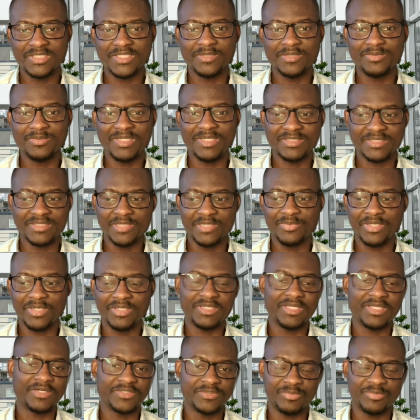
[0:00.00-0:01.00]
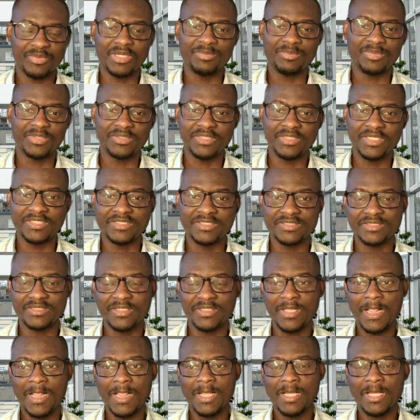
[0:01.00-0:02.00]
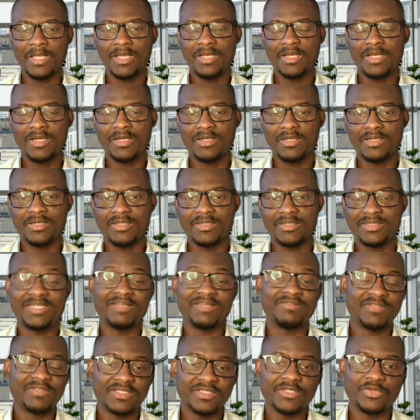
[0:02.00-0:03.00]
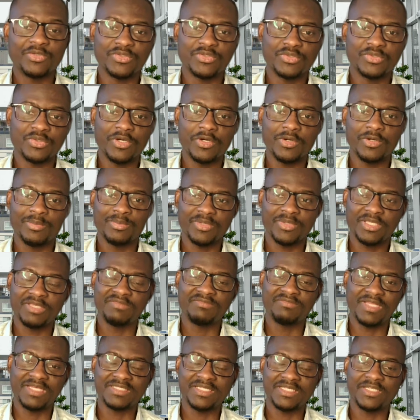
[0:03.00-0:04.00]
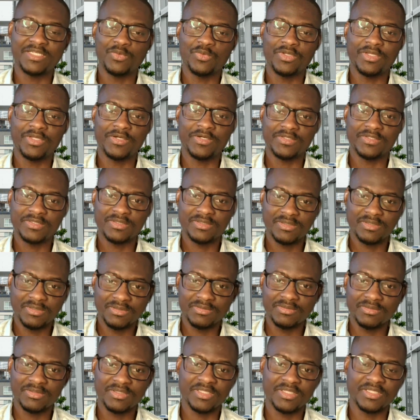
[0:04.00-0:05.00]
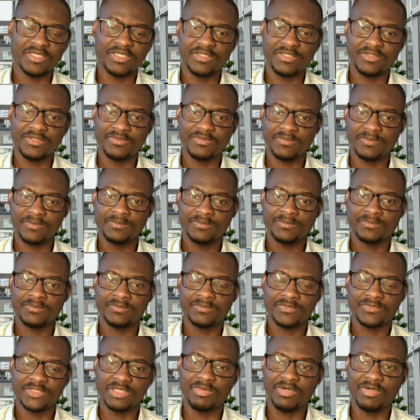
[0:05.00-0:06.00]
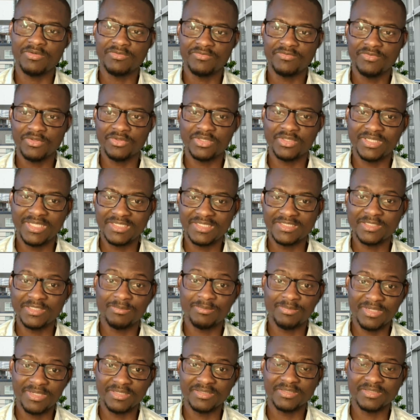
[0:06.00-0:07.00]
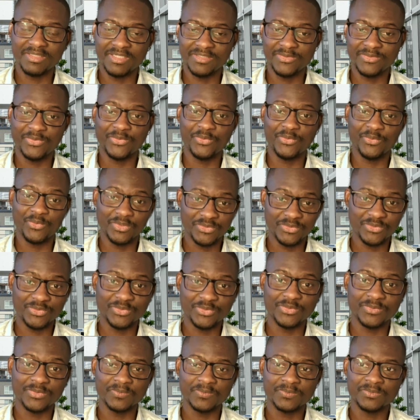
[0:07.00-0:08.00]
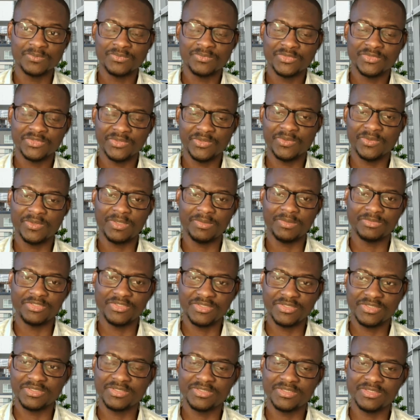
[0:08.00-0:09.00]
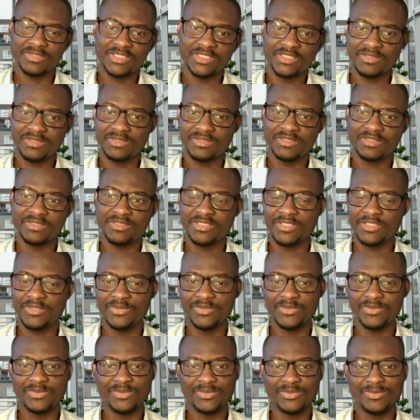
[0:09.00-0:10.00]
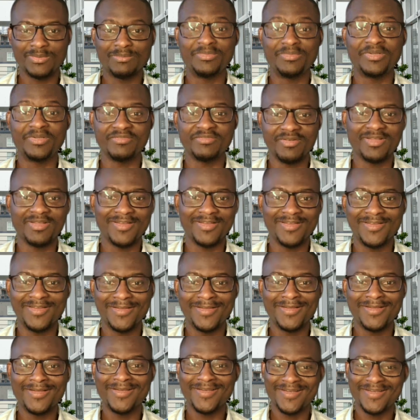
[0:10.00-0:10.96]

step-by-step, and that's definitely going to help if there's anyone else thinking about following that same path and you don't know what to do. So I'll just tell you briefly